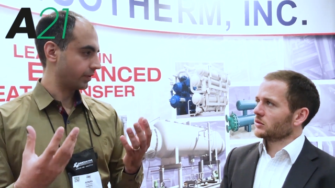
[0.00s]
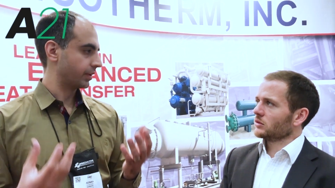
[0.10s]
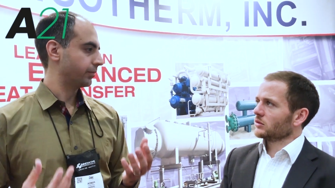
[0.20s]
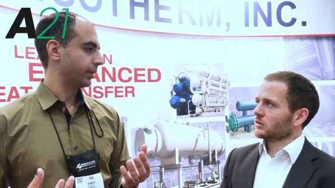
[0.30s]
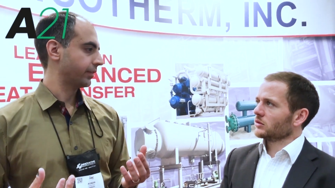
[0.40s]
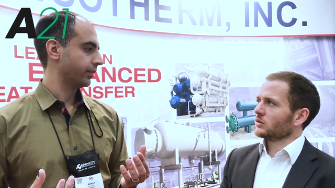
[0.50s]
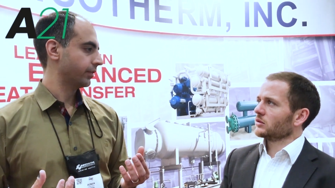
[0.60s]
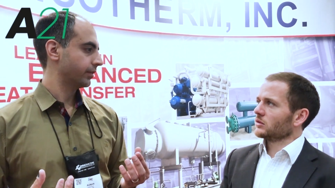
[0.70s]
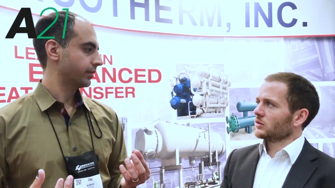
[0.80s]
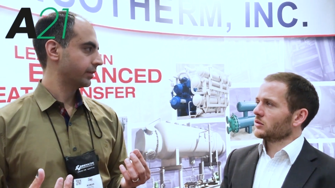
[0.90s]
Speaker 1: the compressor.
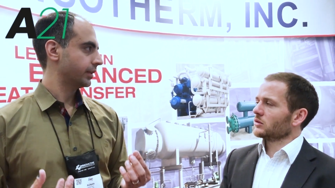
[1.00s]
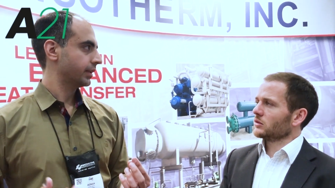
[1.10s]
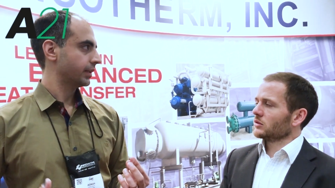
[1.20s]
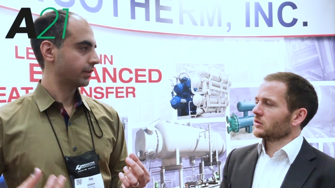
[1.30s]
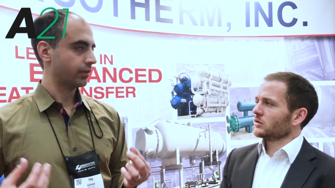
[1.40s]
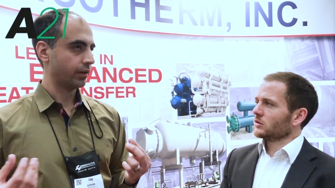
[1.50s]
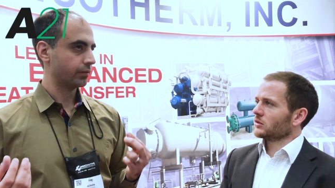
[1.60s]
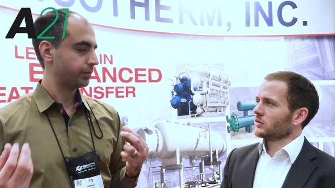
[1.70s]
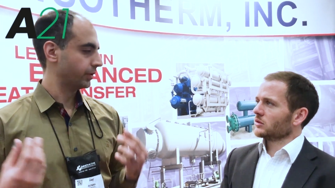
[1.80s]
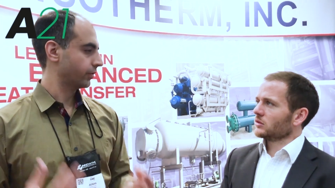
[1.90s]
It's all
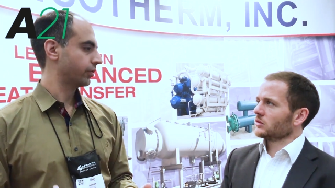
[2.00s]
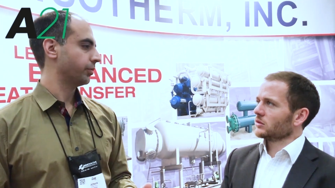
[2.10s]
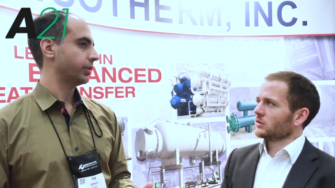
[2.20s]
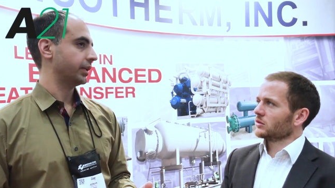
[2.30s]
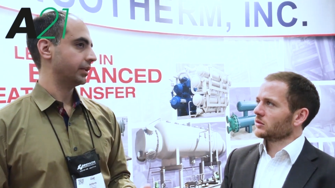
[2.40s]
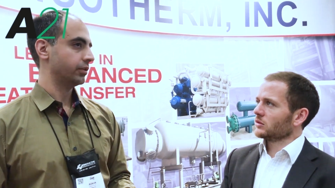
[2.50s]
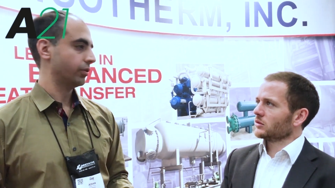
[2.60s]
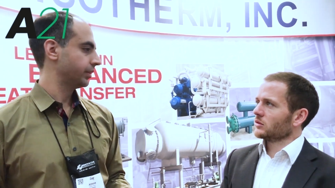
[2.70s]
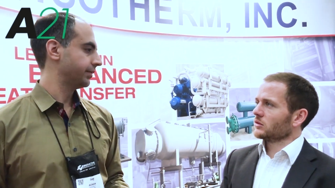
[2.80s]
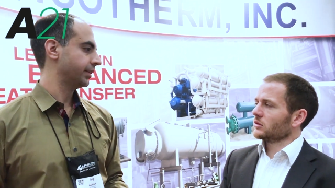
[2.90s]
pure superheat. You
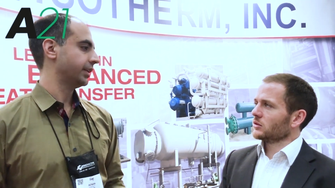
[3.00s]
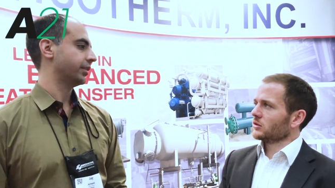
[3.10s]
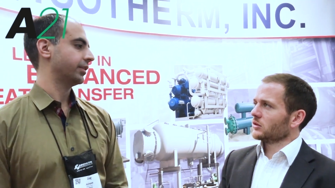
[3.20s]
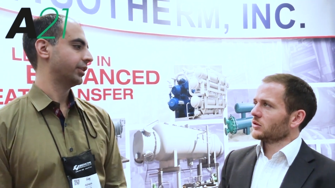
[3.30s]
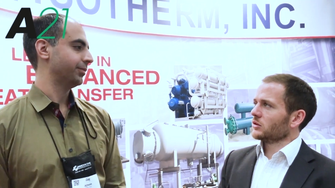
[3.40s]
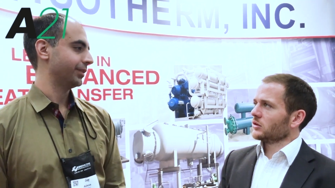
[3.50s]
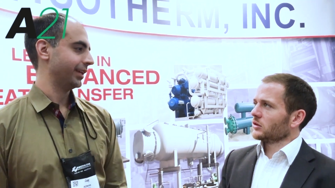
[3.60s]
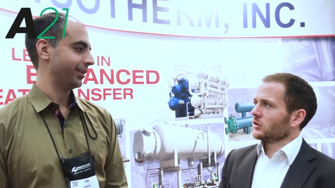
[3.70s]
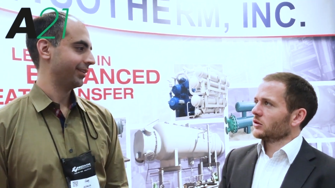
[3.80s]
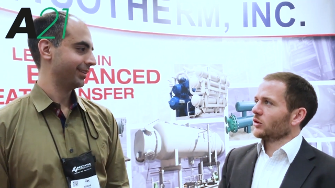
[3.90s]
don't even need an
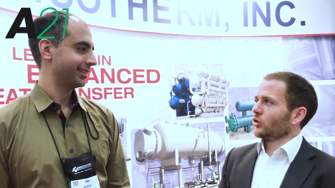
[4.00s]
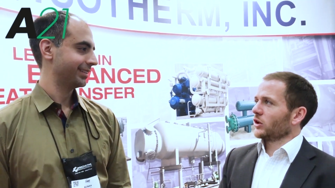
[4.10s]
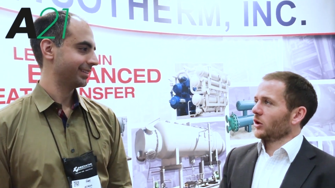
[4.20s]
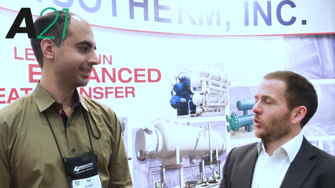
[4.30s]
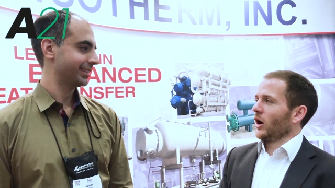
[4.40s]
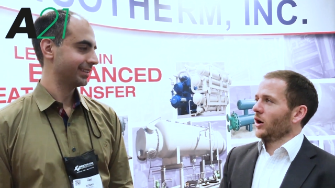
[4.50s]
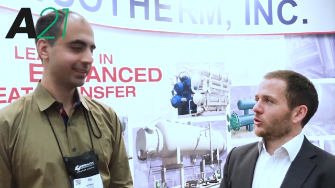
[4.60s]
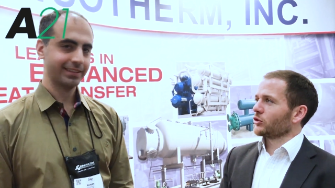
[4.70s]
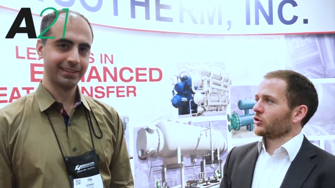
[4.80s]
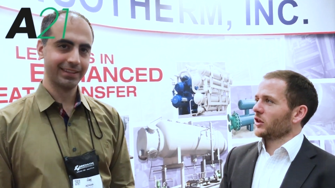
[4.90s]
accumulator. Okay,
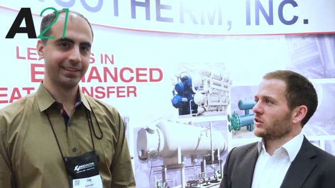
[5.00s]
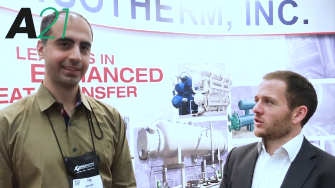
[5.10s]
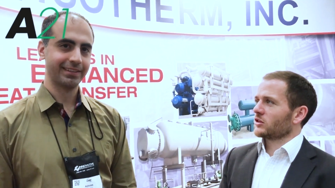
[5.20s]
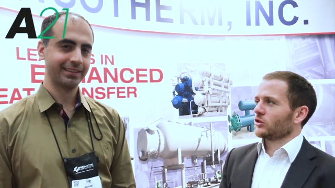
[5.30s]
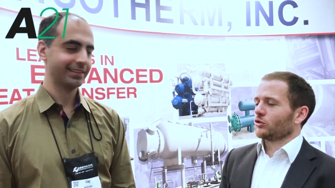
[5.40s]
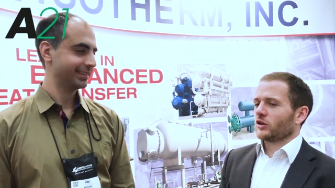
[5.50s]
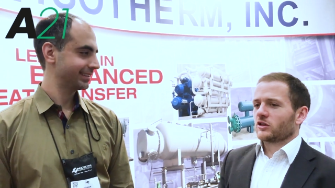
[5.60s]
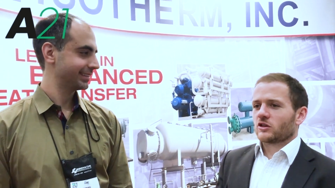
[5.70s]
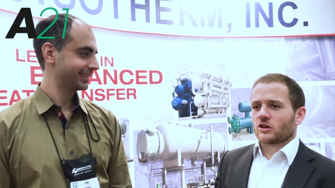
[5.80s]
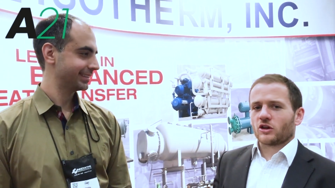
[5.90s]
wow. So this is, you know,
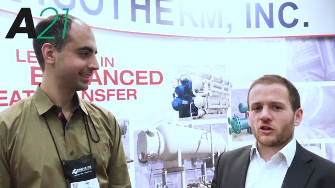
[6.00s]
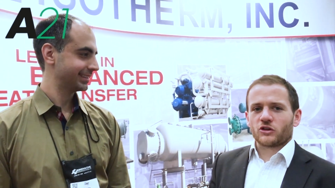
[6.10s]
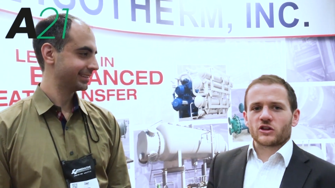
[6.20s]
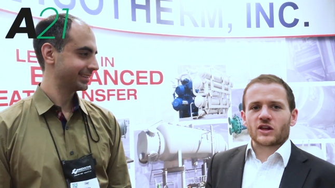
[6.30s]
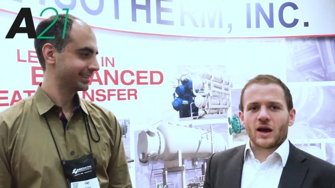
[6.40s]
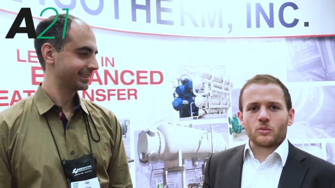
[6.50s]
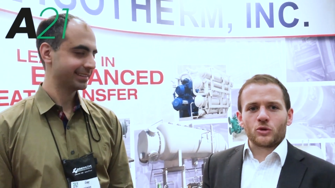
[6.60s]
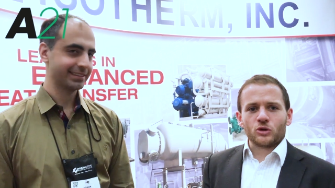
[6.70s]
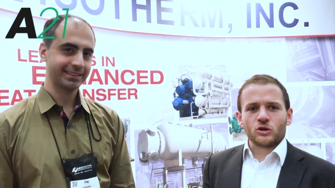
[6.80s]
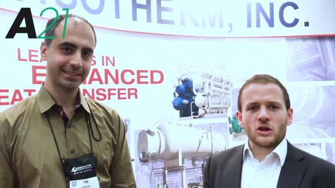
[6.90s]
this is
Speaker 2: another
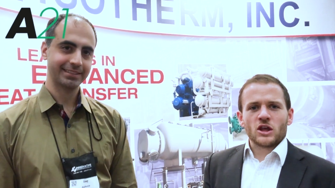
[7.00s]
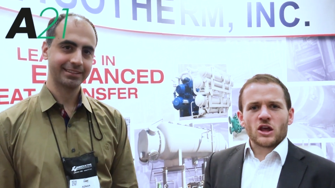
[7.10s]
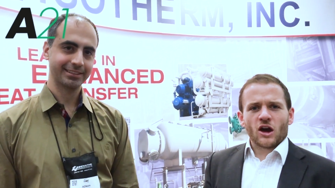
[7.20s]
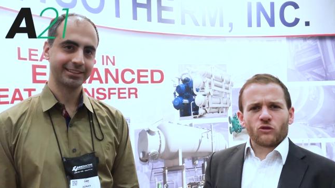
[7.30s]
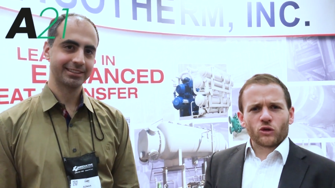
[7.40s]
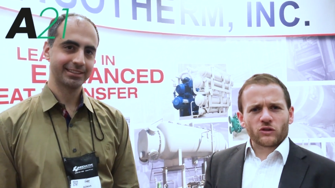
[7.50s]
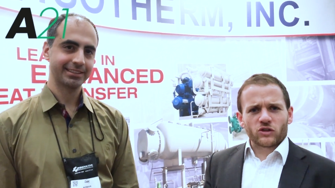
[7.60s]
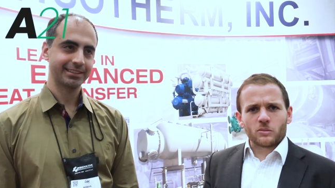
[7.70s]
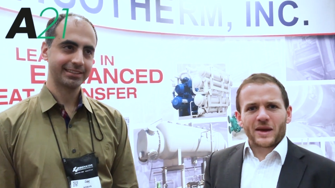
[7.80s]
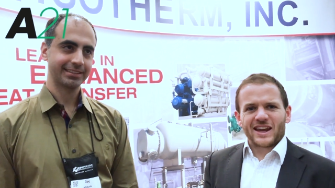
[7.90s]
example of one of
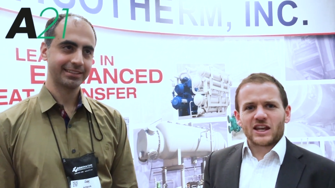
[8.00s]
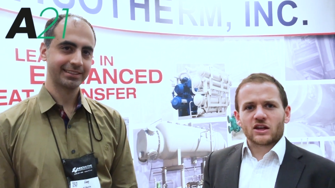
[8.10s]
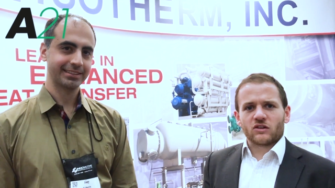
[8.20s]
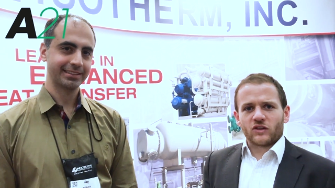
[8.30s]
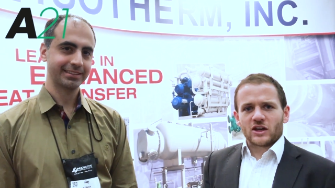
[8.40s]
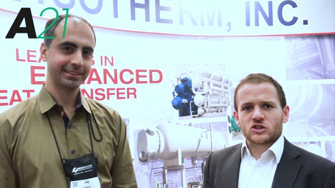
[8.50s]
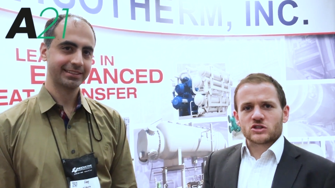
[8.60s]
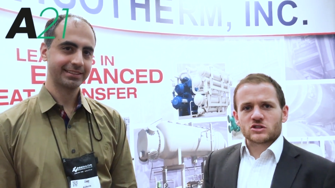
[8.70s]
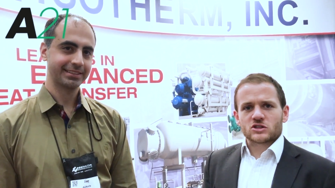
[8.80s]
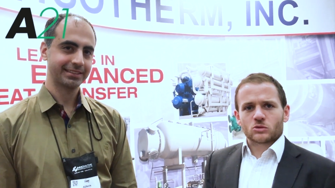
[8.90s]
the many
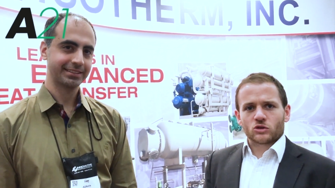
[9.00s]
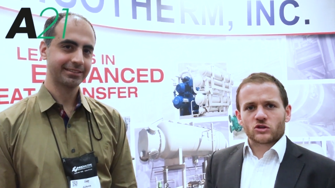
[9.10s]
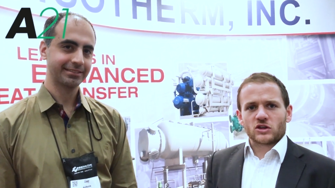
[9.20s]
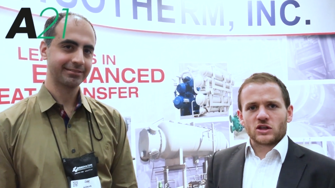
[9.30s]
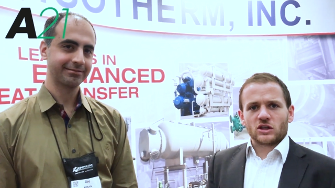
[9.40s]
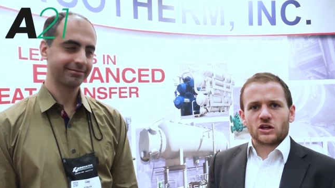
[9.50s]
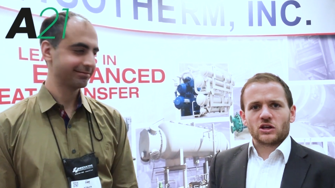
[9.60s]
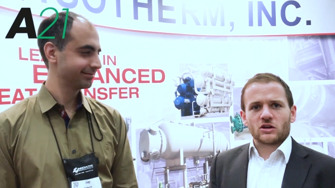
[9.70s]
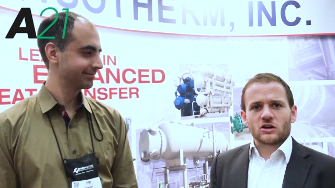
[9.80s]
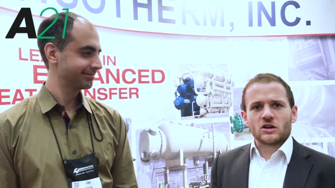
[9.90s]
innovations that we're seeing
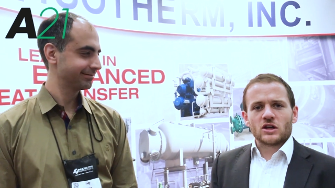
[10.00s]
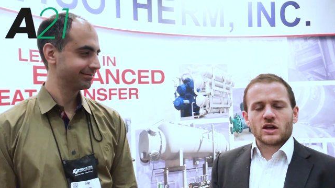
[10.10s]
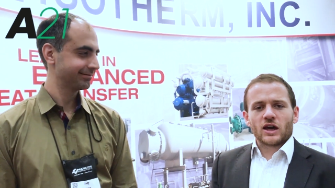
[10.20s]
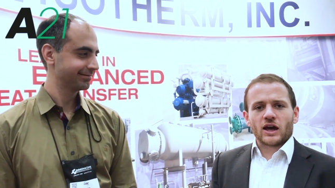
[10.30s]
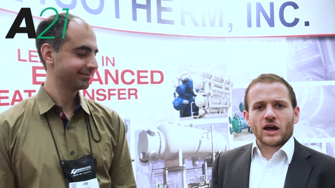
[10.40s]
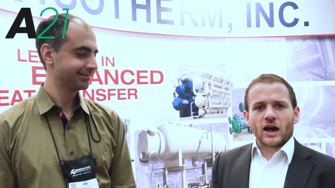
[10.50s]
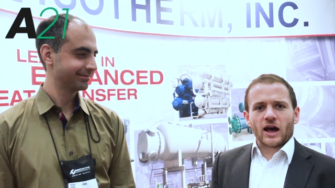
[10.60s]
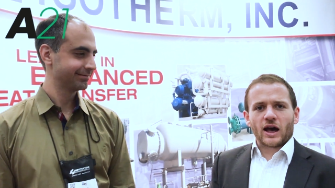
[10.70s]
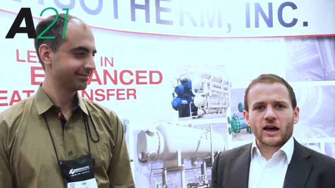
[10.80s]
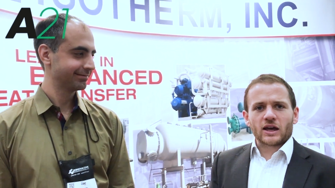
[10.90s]
here at
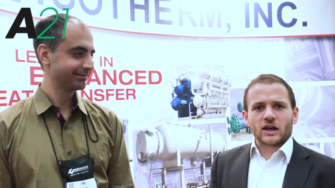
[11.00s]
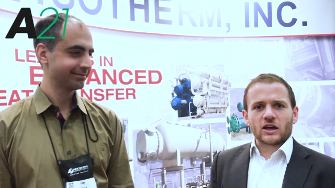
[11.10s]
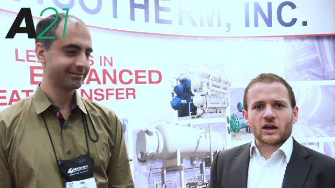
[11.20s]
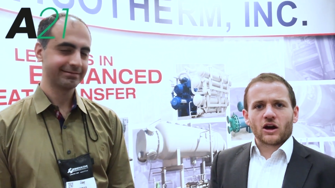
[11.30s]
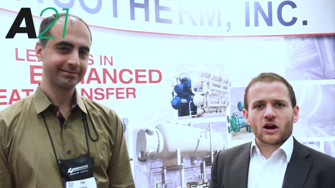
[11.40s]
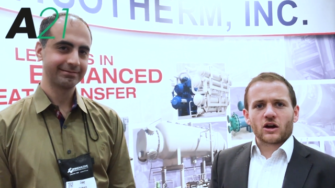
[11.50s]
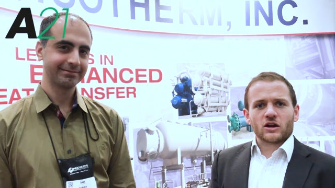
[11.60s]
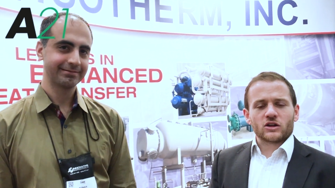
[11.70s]
IIAR, and